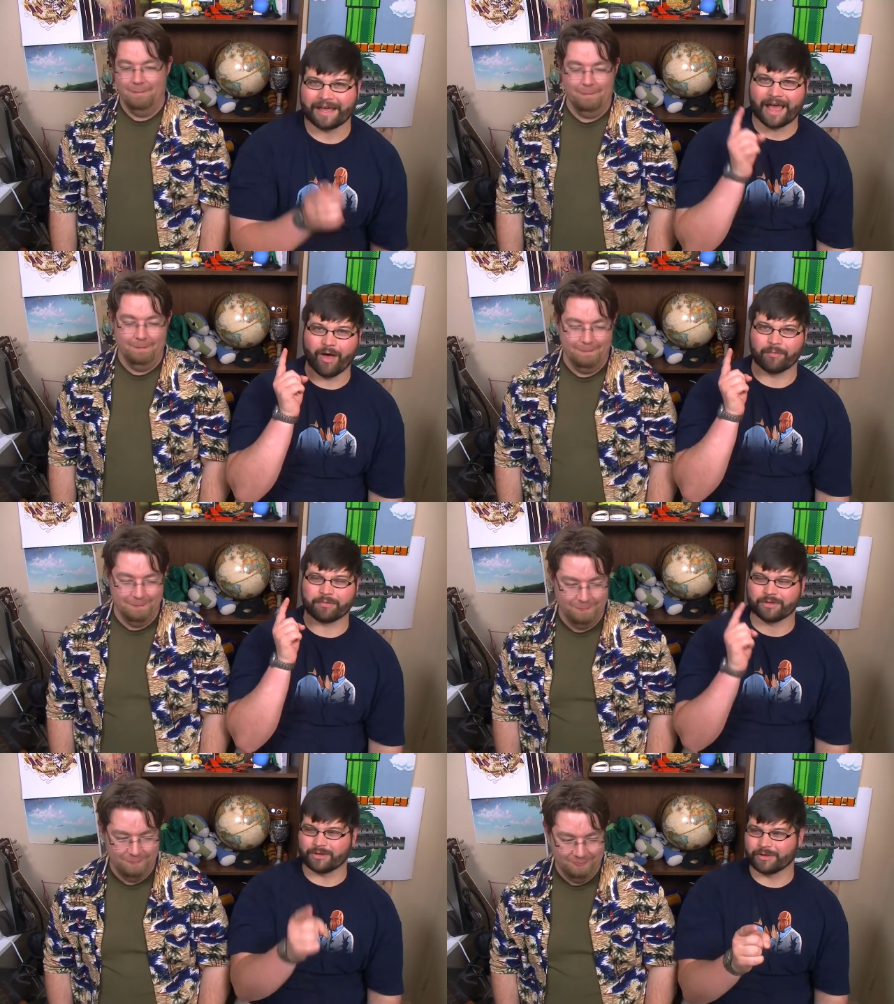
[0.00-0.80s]
Speaker 1: help
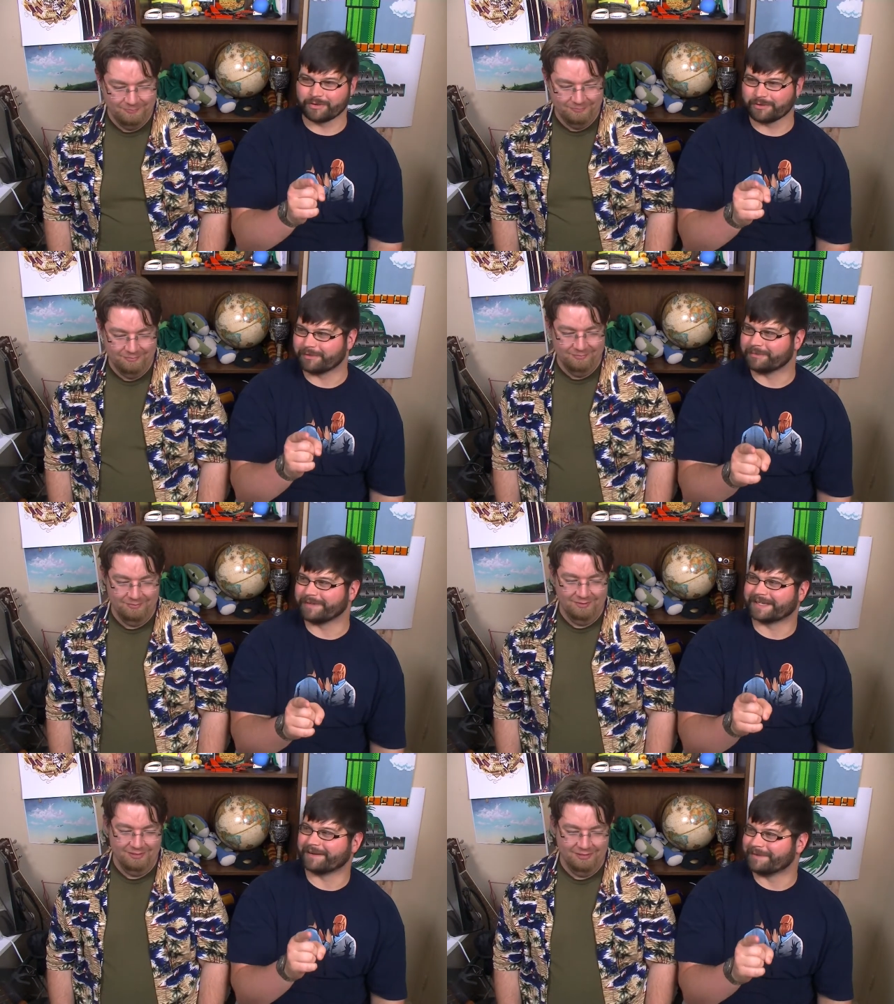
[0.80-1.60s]
you
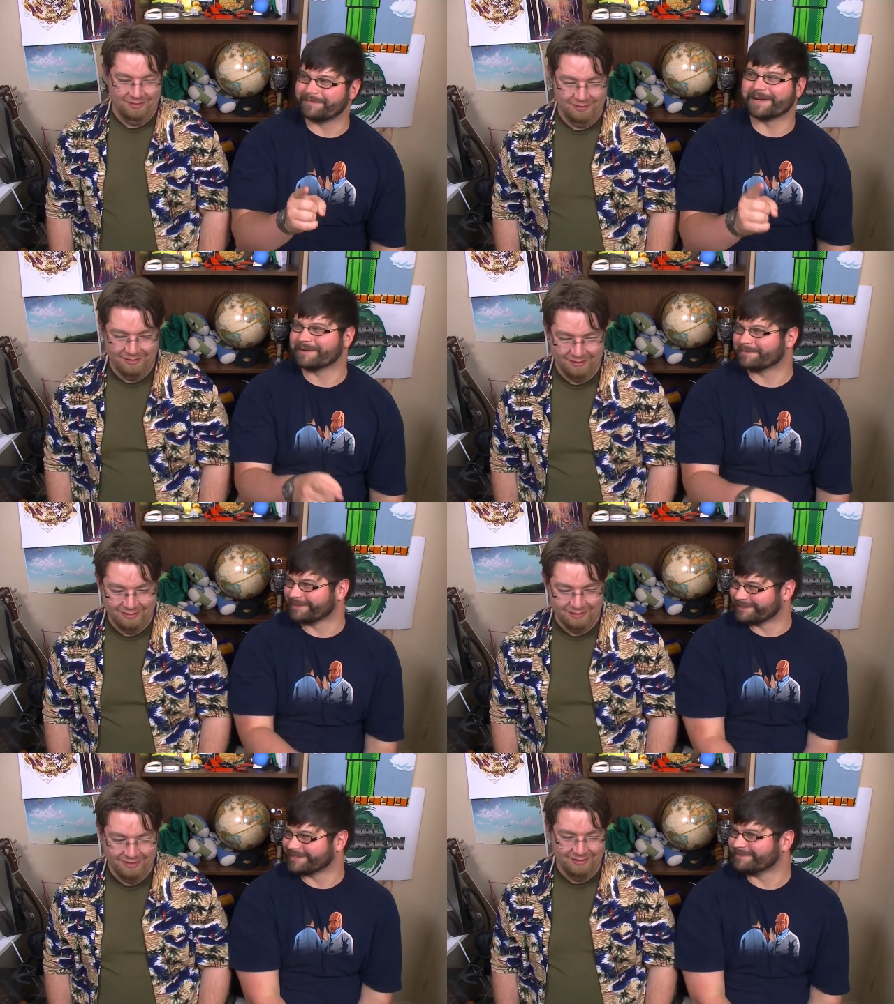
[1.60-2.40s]
become a better
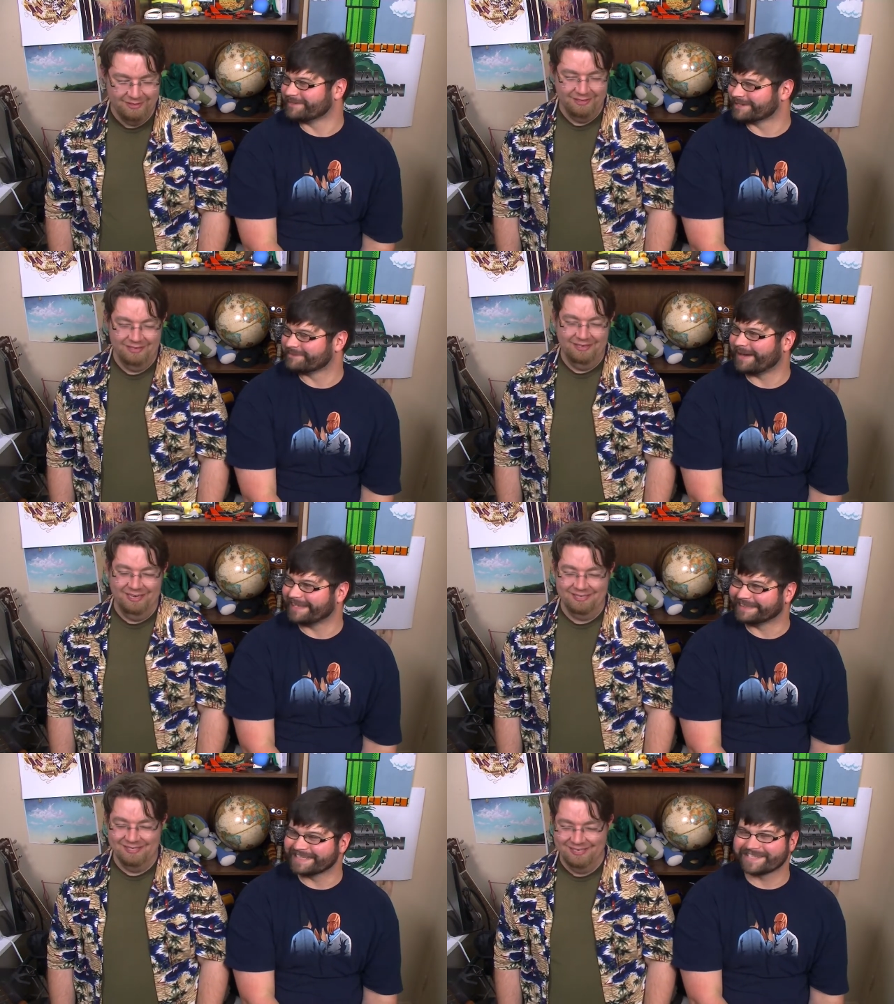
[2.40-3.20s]
person just by
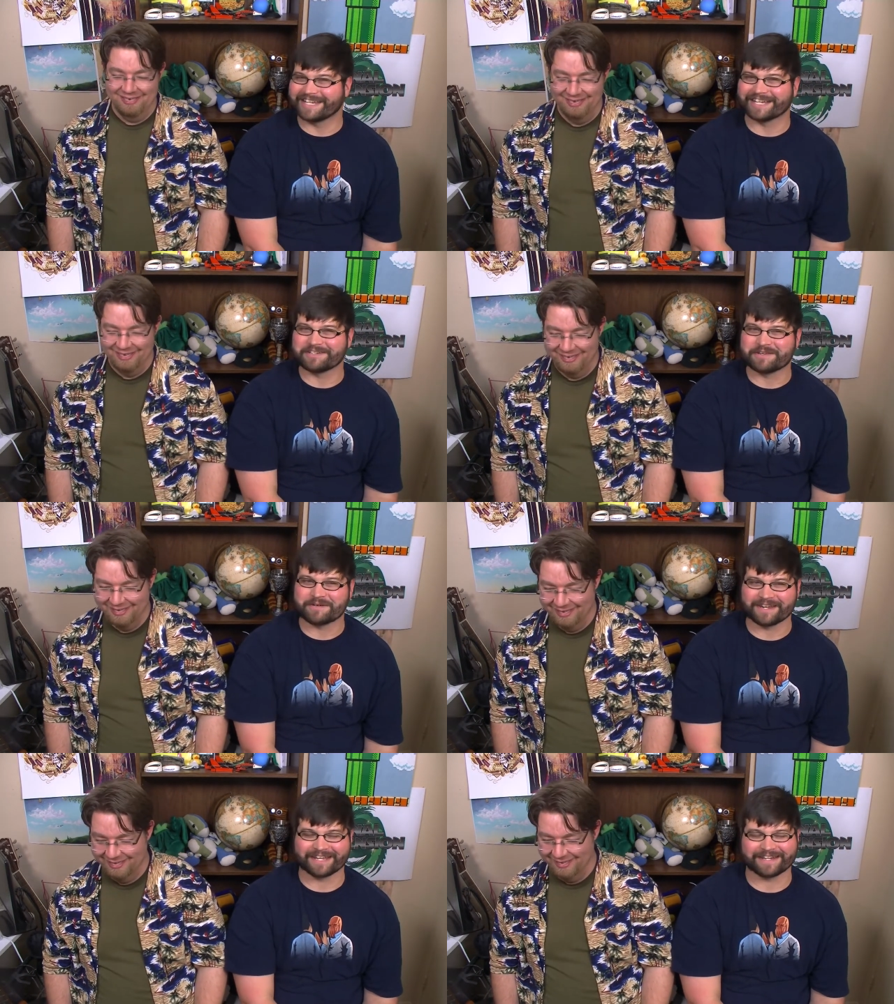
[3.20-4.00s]
yes. listening and
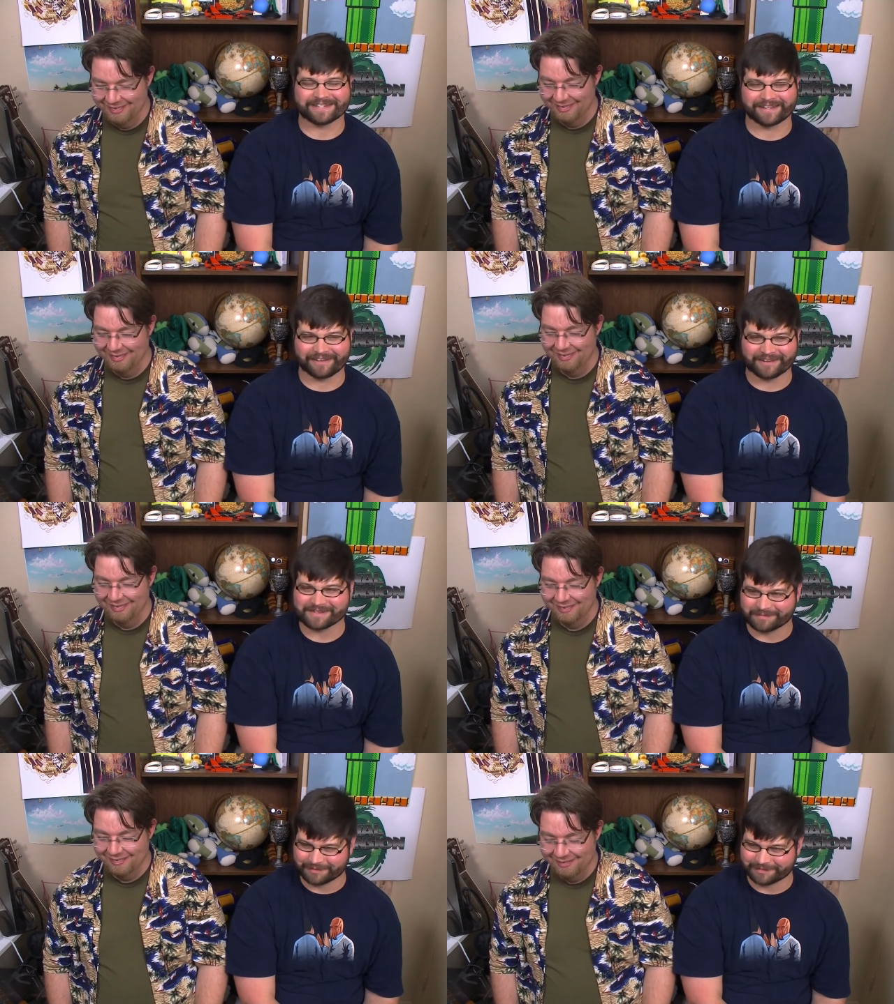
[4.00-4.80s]
tuning into the
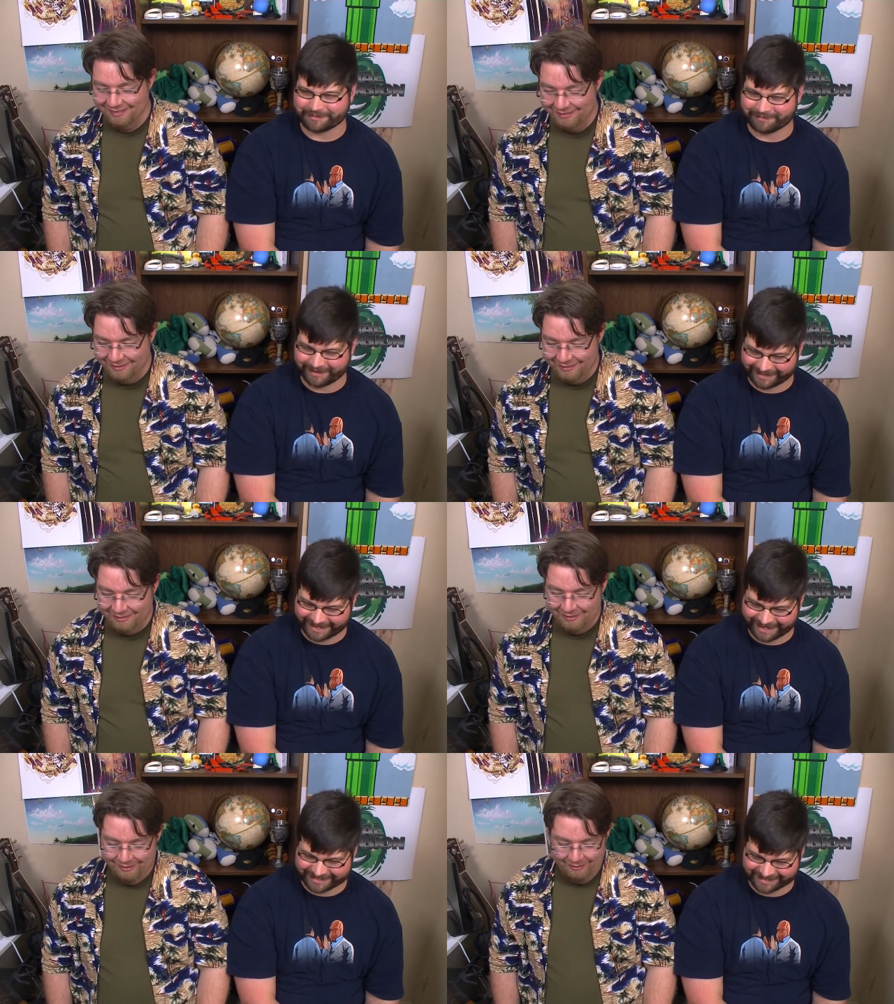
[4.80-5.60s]
Concept Crucible
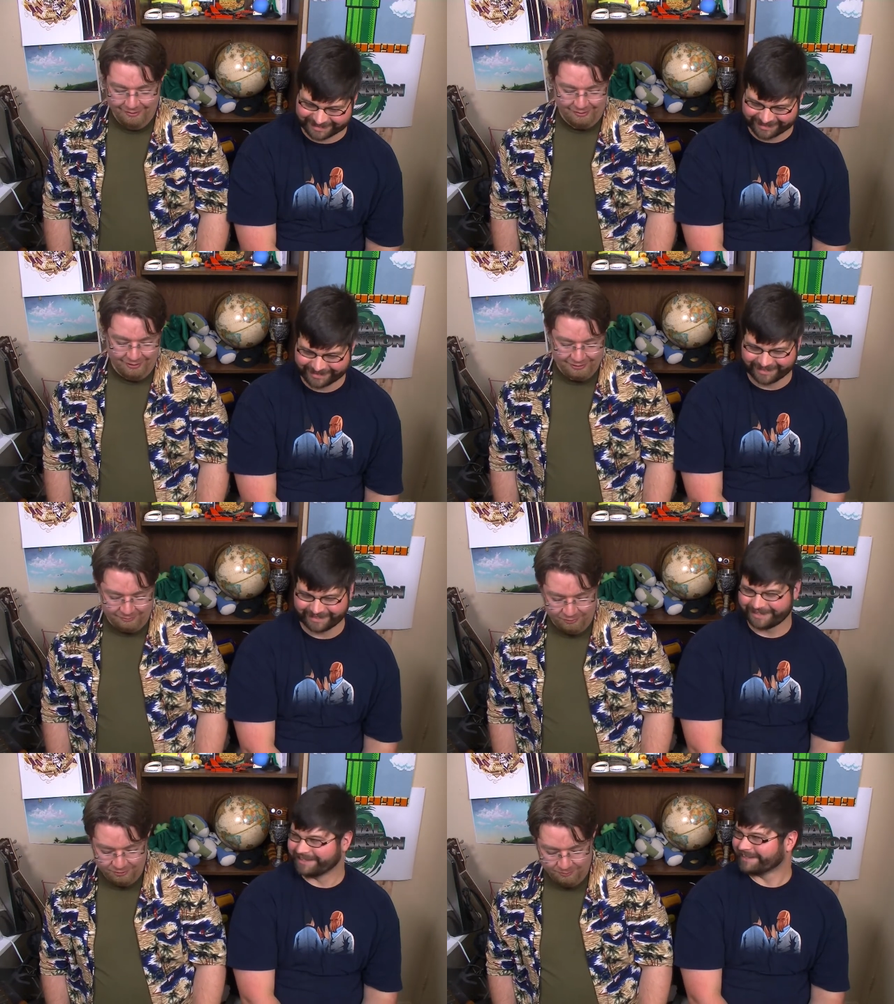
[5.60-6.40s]
podcast.
Speaker 2: The
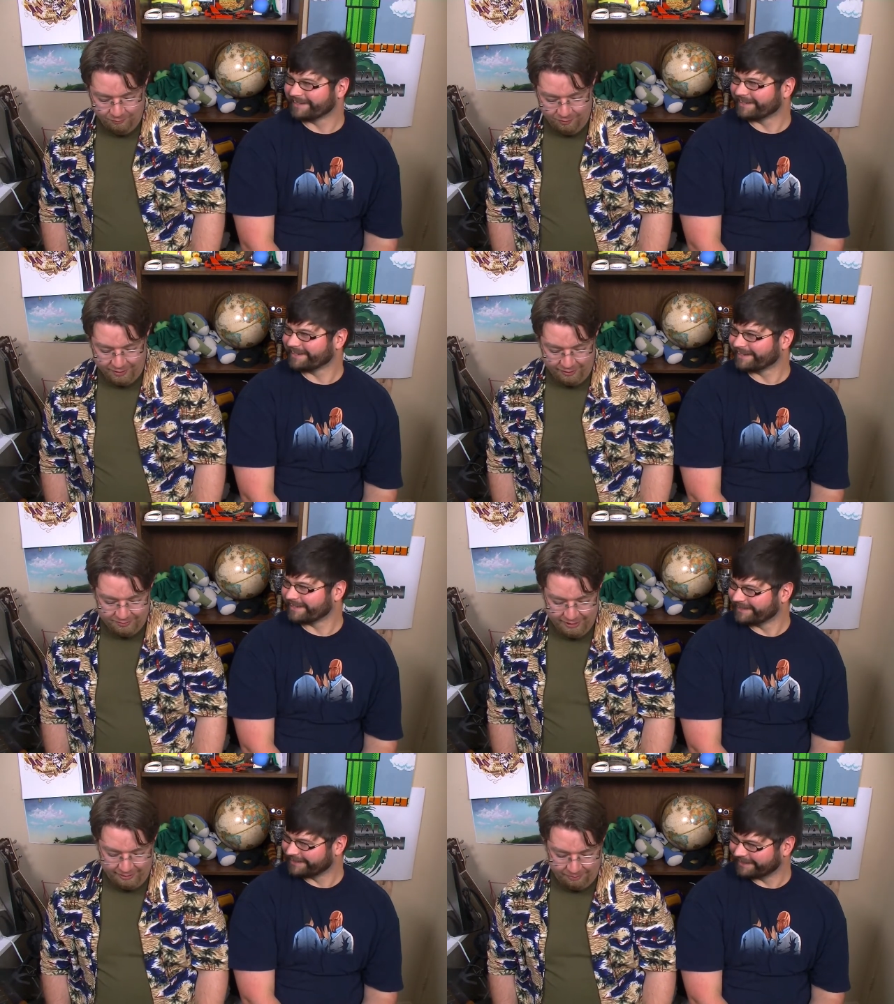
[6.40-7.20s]
Concept Crucible
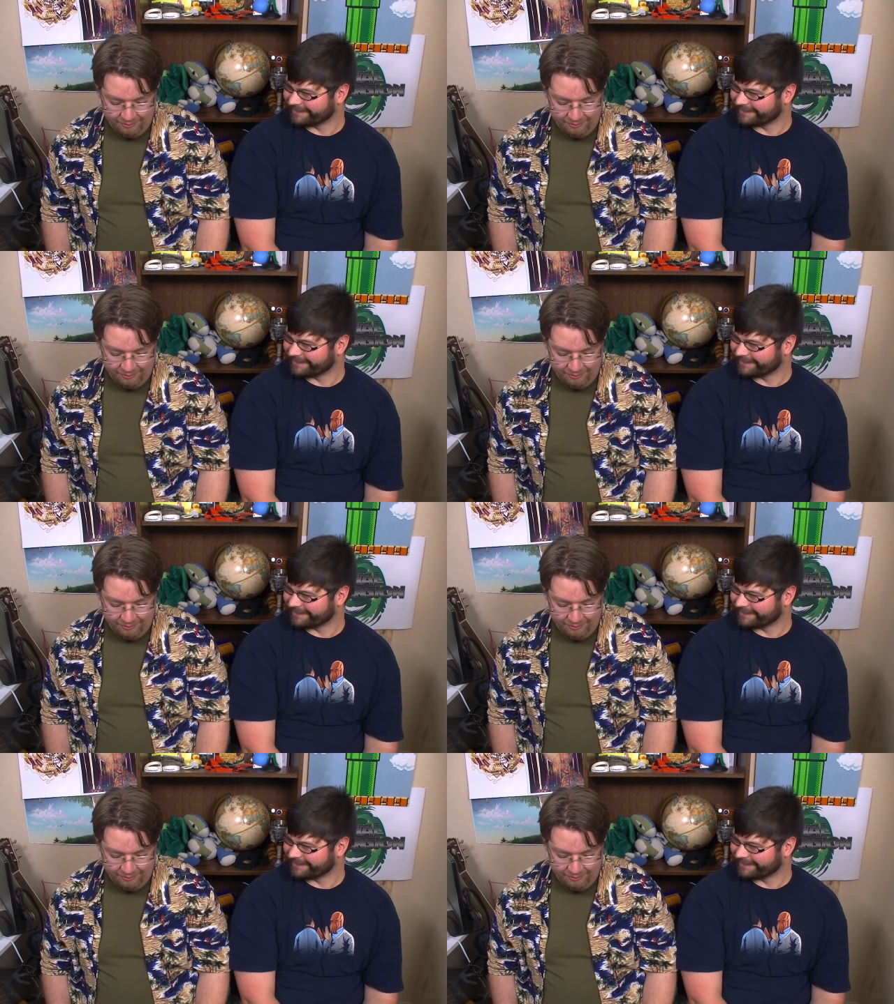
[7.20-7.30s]
workout tape.